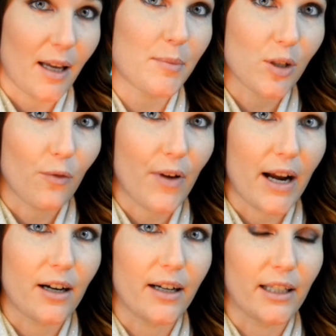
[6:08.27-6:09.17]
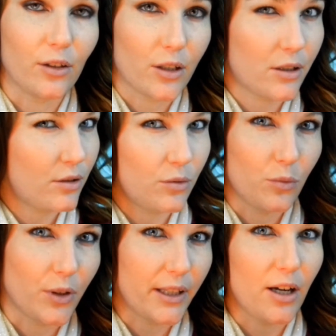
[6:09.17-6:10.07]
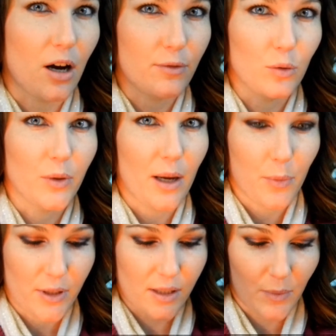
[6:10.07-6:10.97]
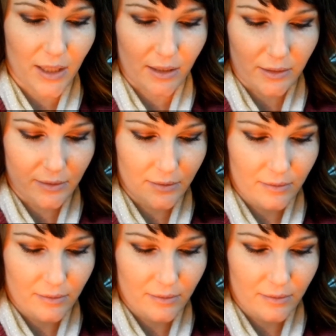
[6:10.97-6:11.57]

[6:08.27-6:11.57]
I'm so fair, it looks really awful when I put something